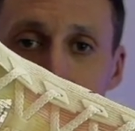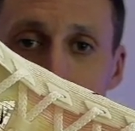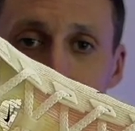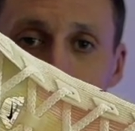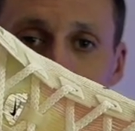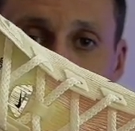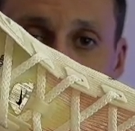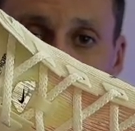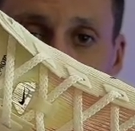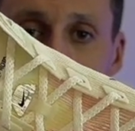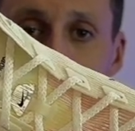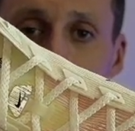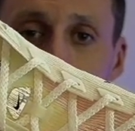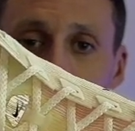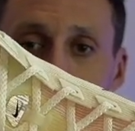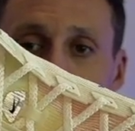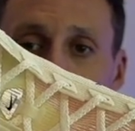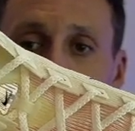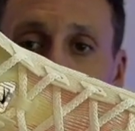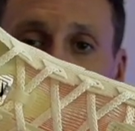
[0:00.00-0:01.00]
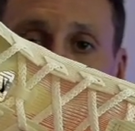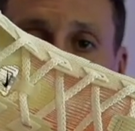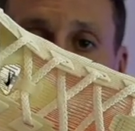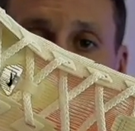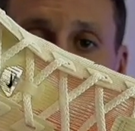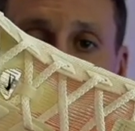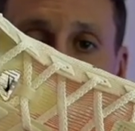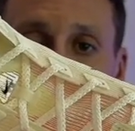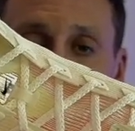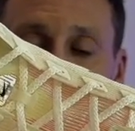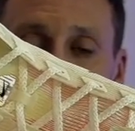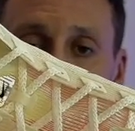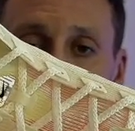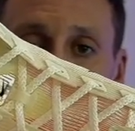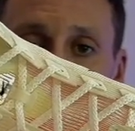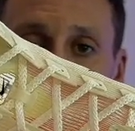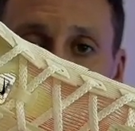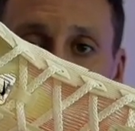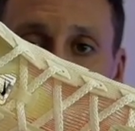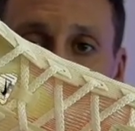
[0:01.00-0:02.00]
letting lots of excess
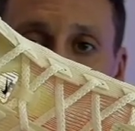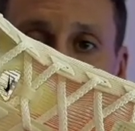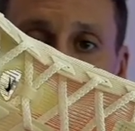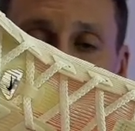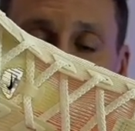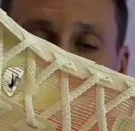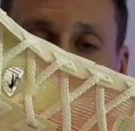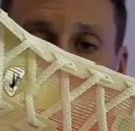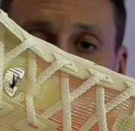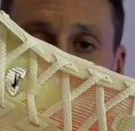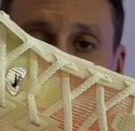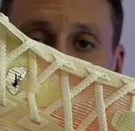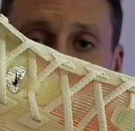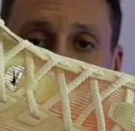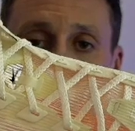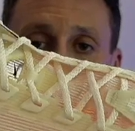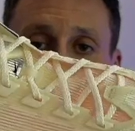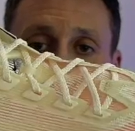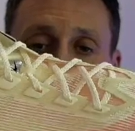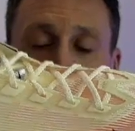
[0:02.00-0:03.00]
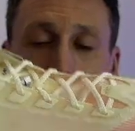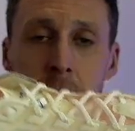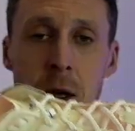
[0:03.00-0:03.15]
heat escape.